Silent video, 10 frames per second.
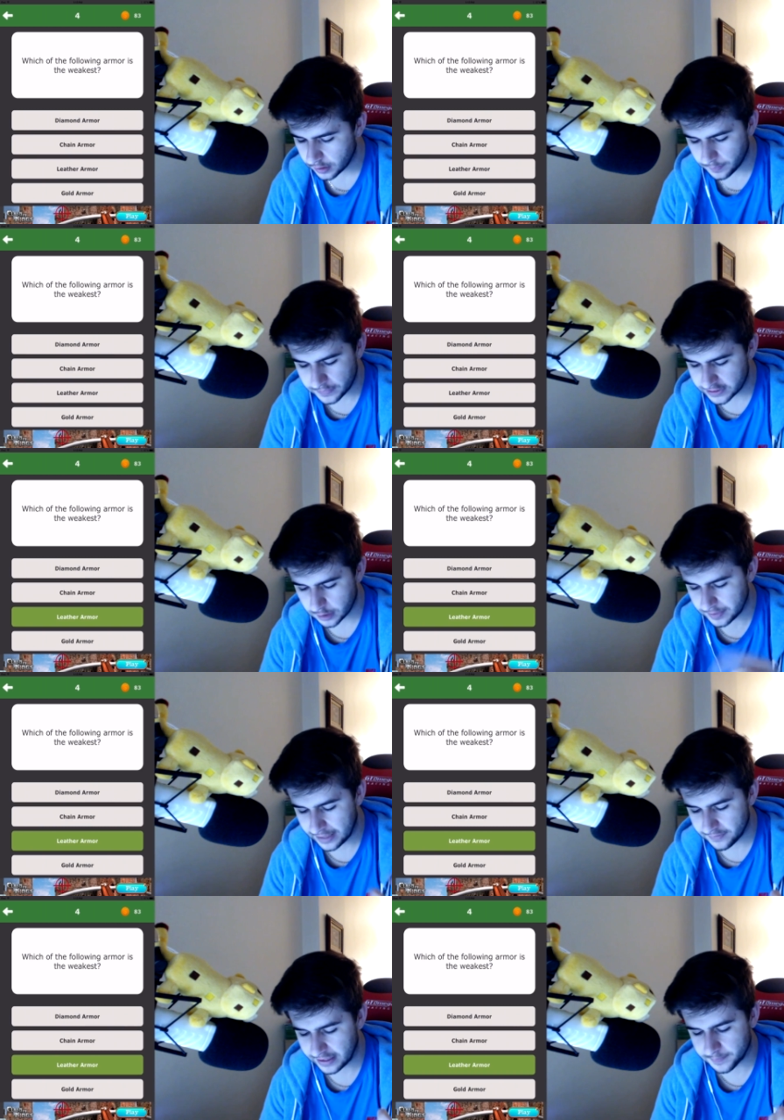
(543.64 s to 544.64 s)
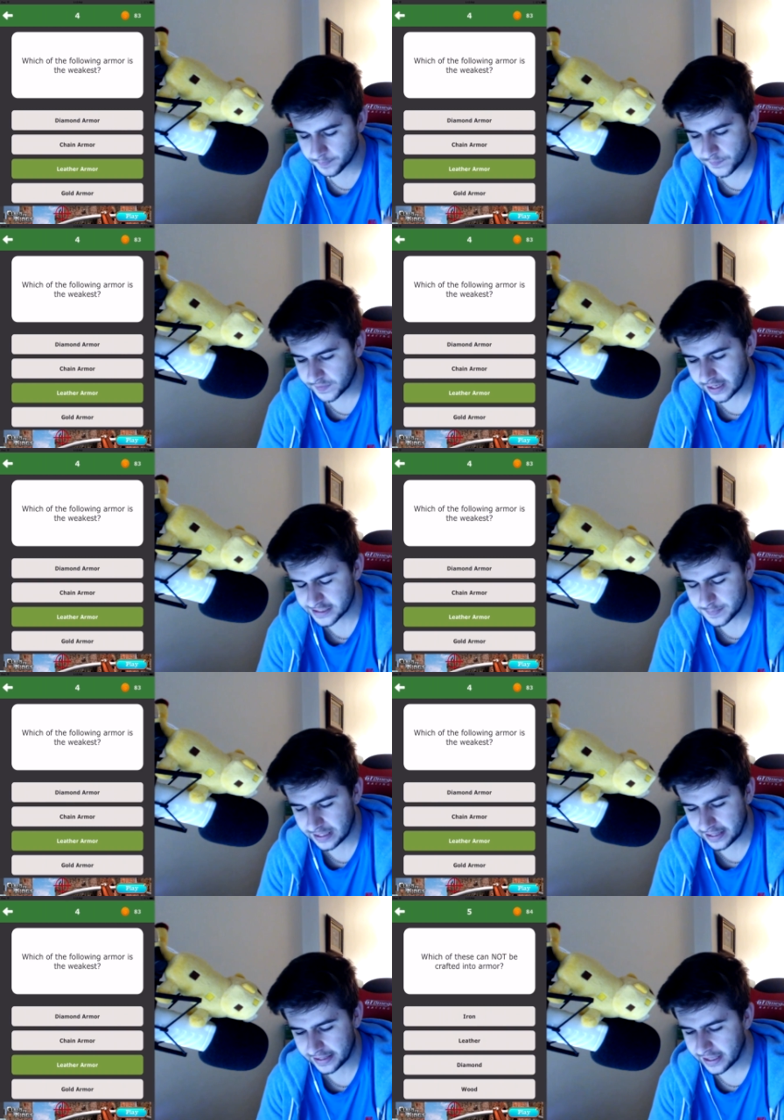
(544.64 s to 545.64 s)
Um, it's gotta be leather then. Has to be
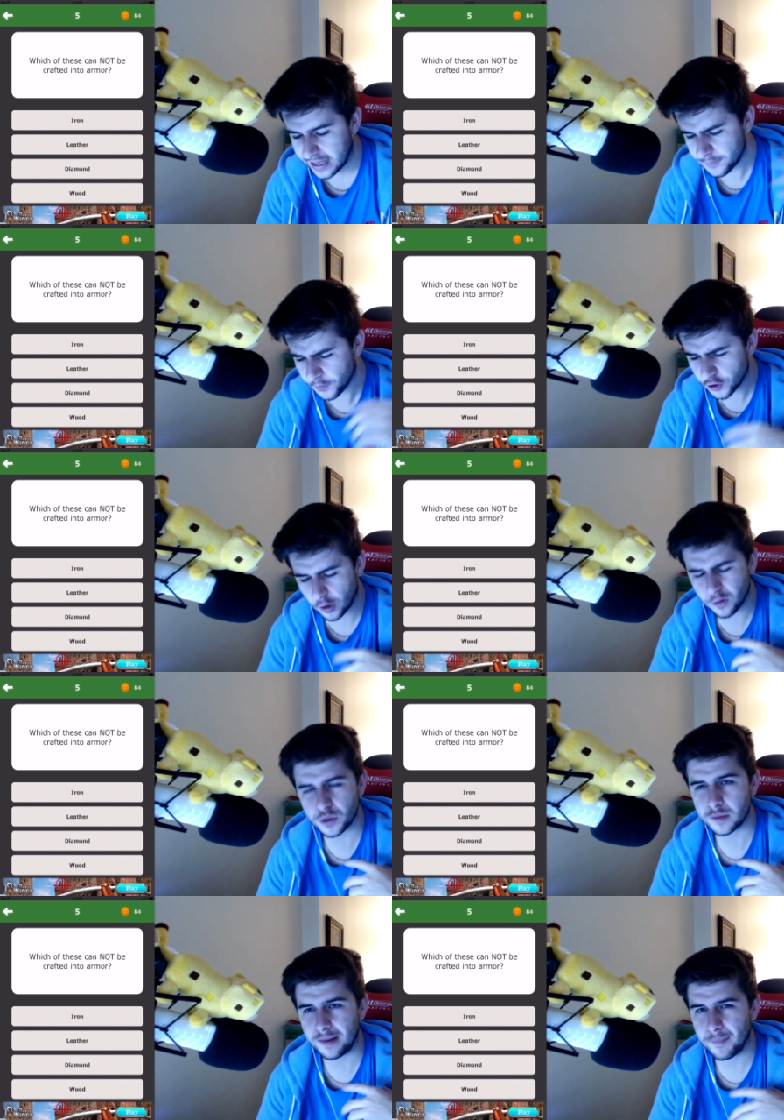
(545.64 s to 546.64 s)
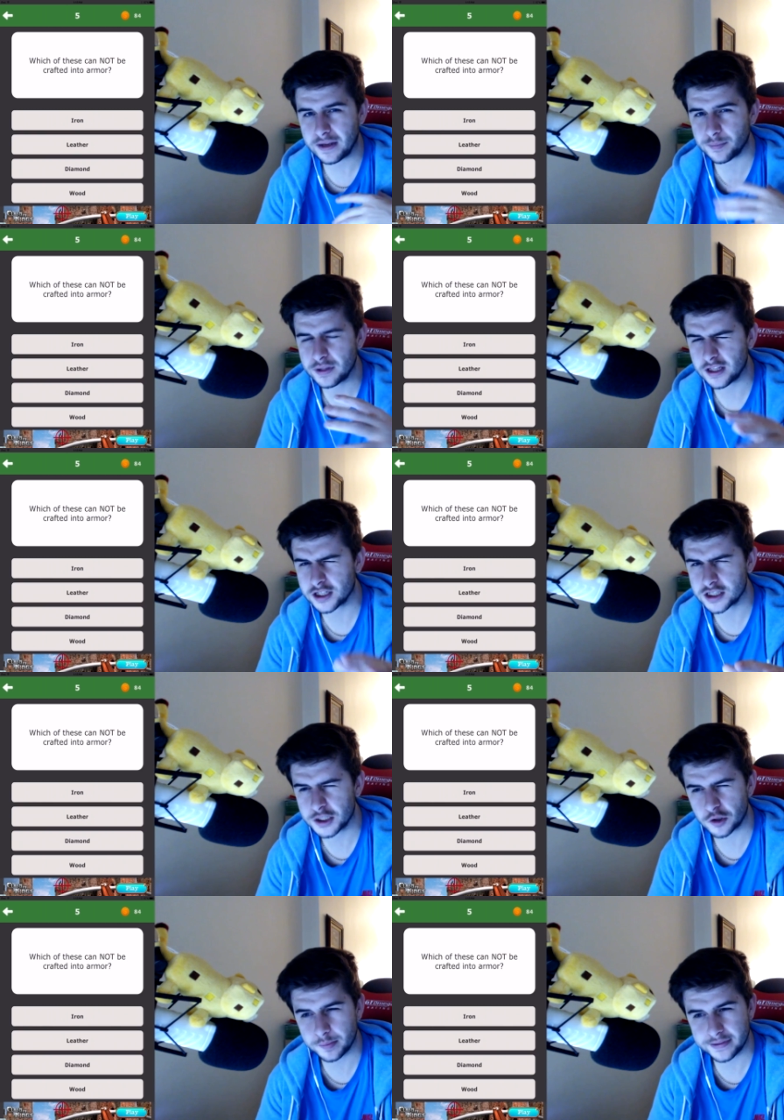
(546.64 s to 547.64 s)
leather. I thought gold would have been because the
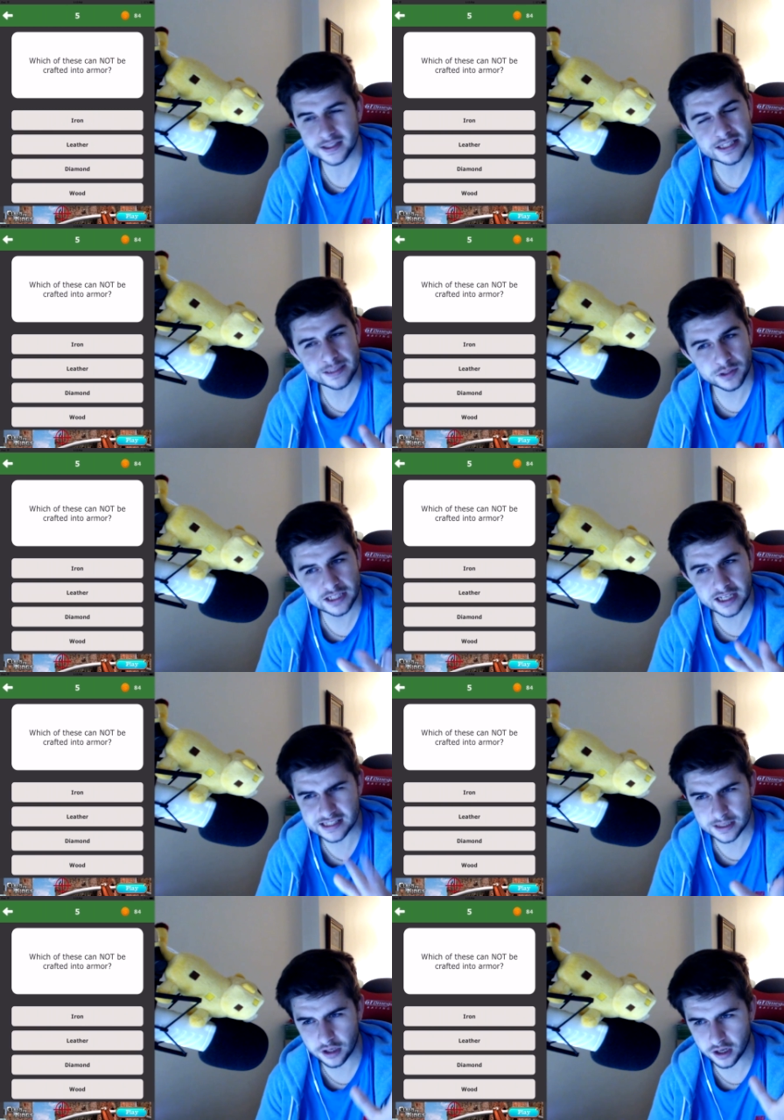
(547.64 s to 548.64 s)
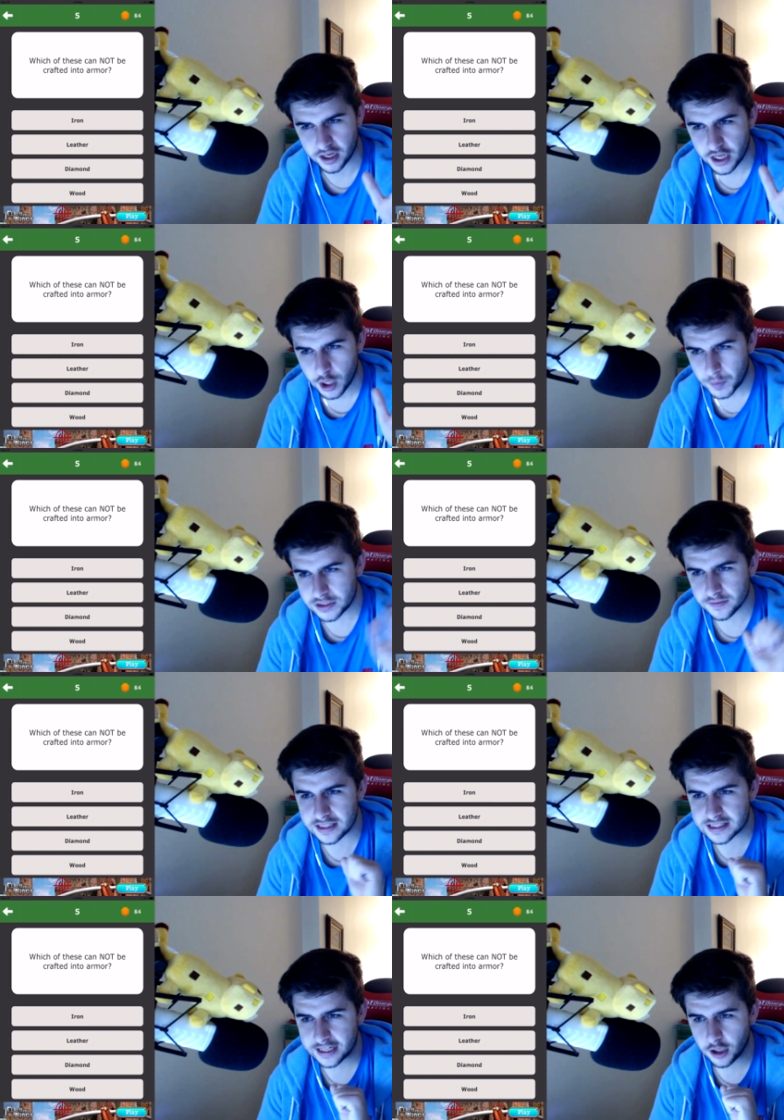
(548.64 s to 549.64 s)
durability, but turns out not. Which of
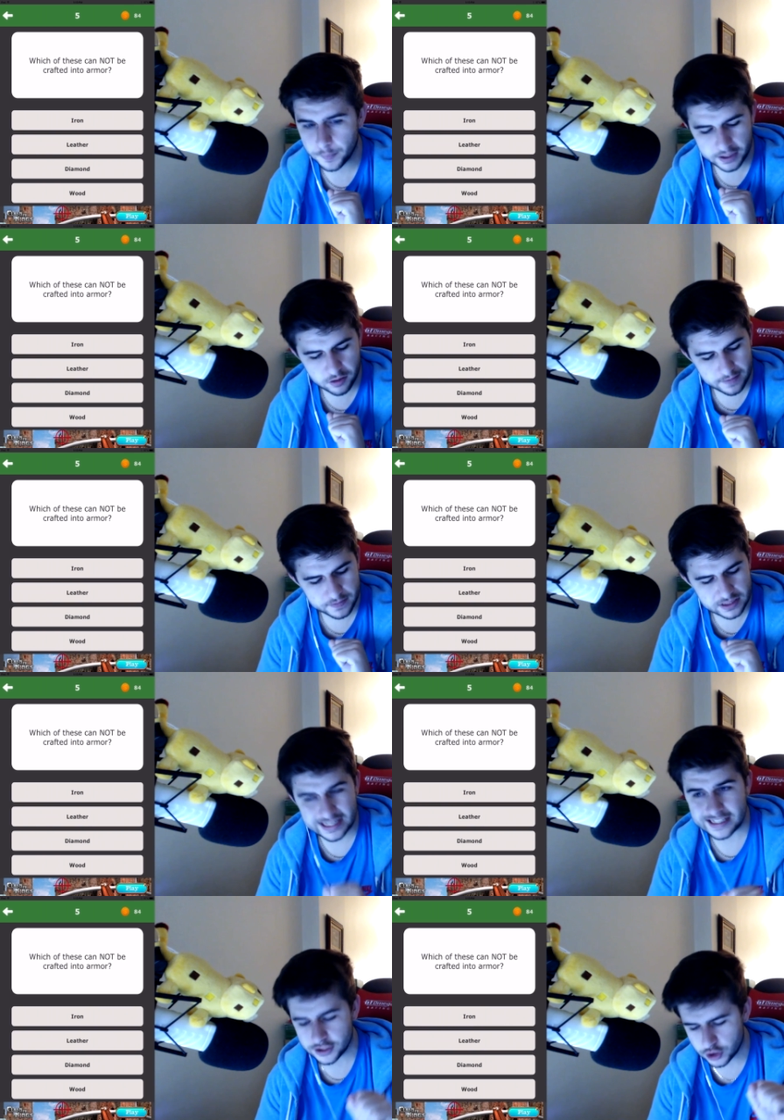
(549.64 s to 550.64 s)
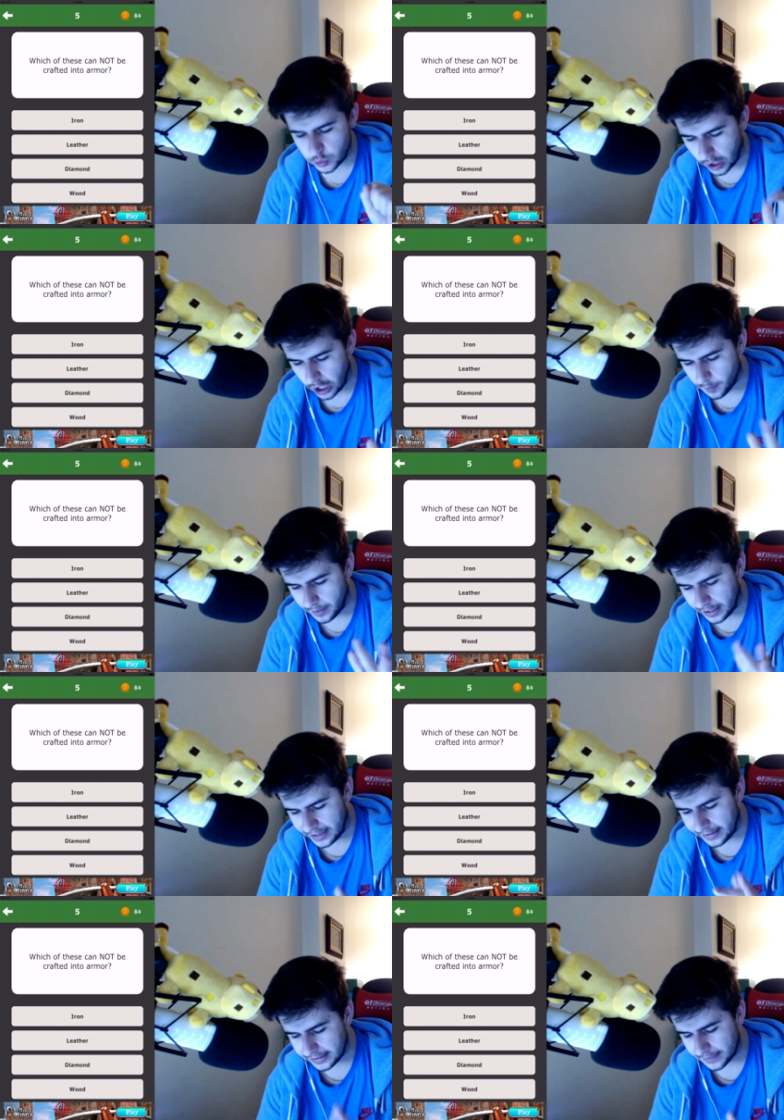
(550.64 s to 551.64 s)
these cannot be crafted into armor?
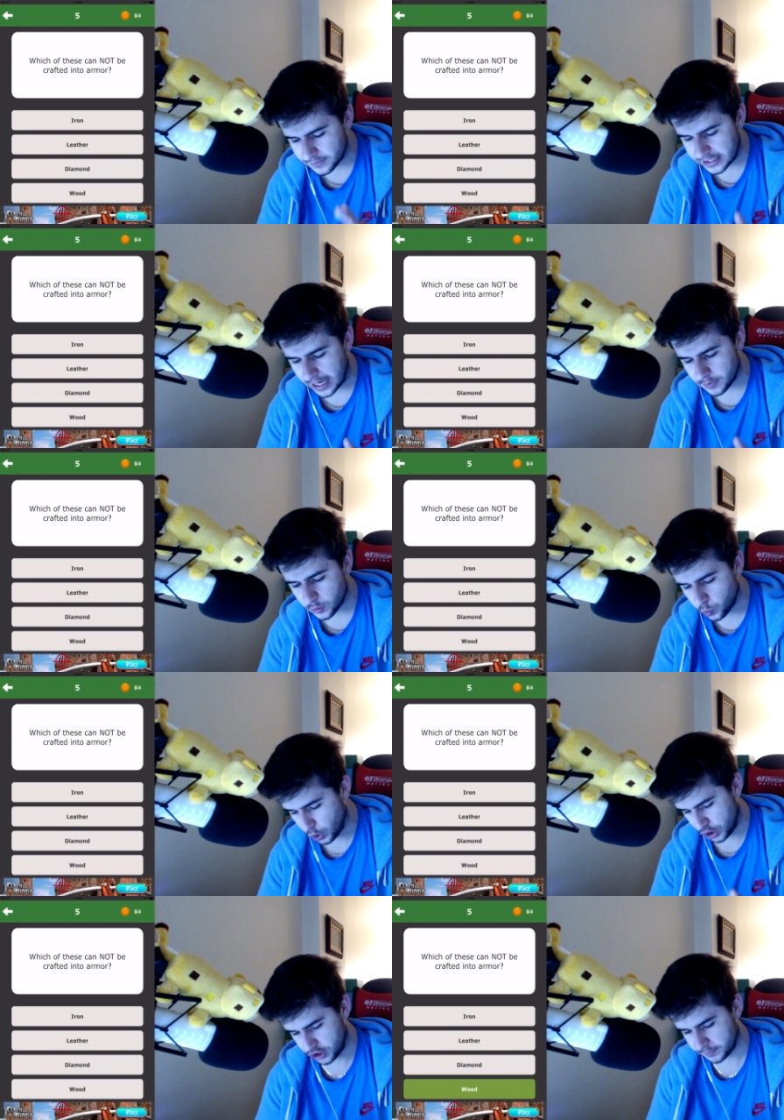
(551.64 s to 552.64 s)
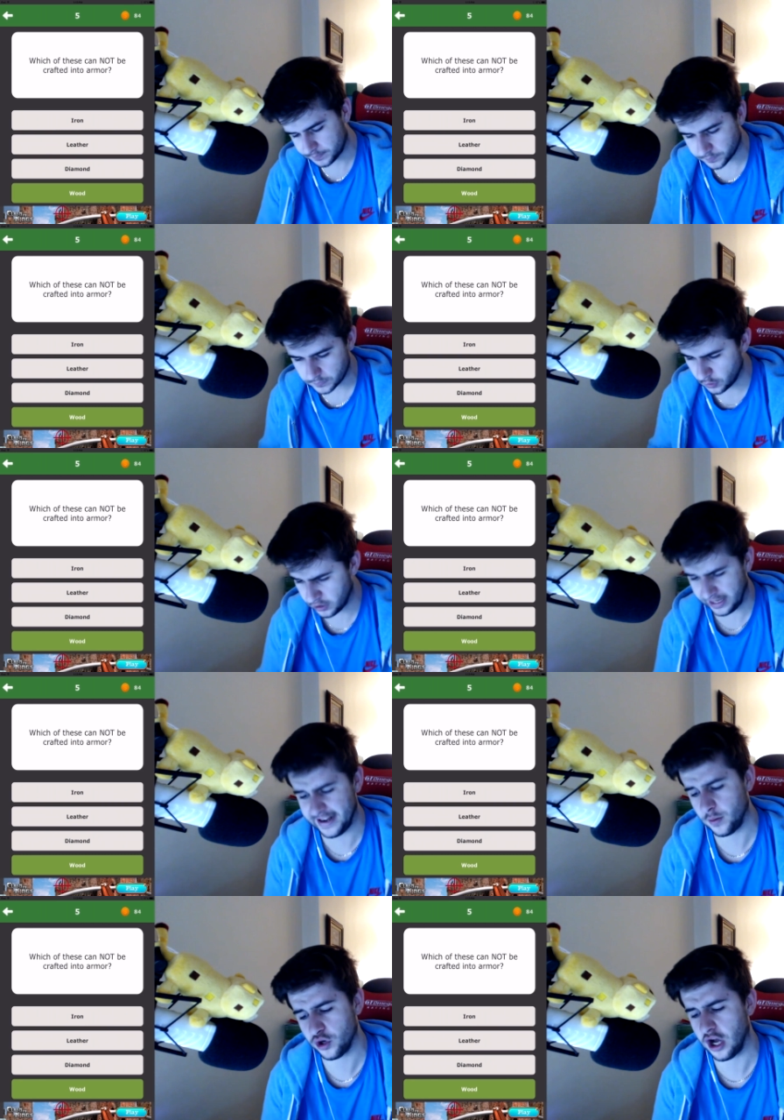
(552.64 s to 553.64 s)
Iron, leather, diamond, wood. Don't got
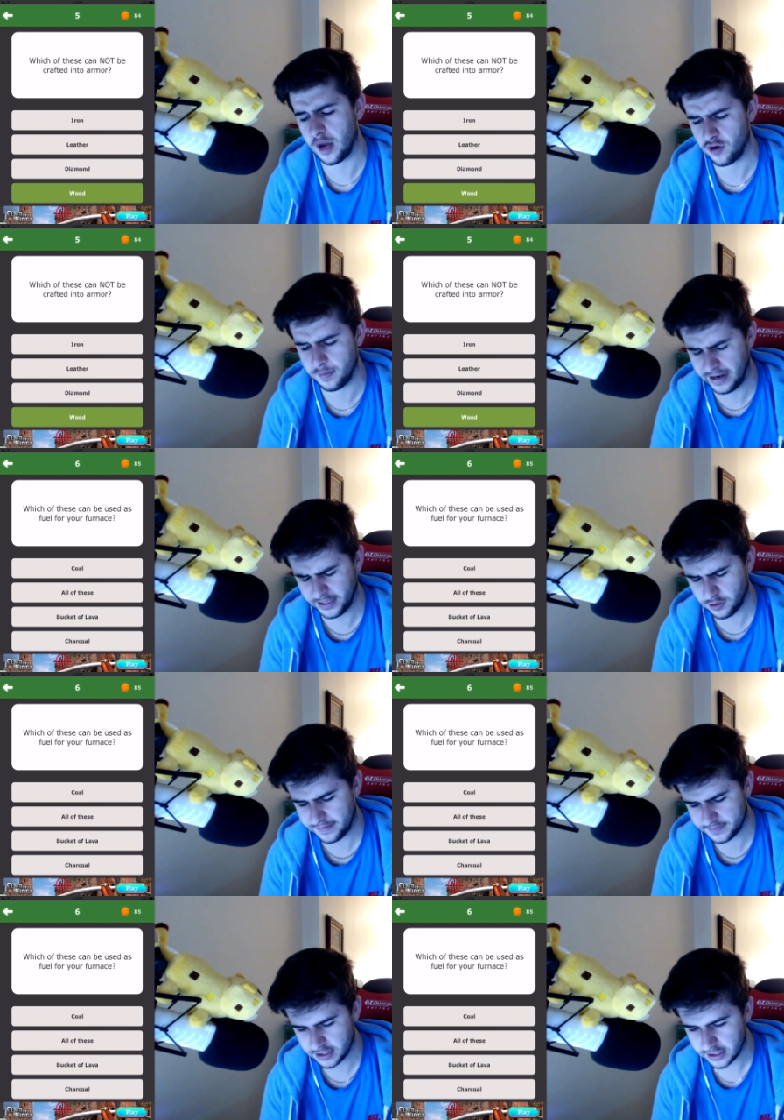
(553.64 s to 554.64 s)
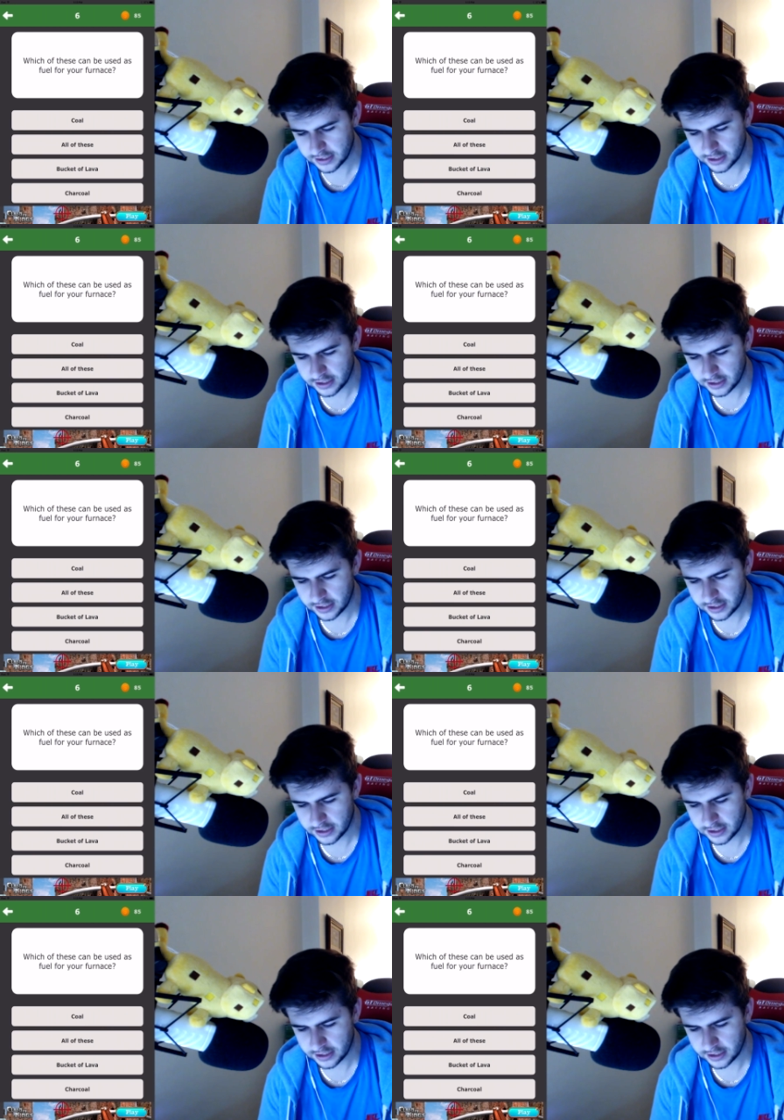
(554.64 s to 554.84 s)
any wood armor in Minecraft.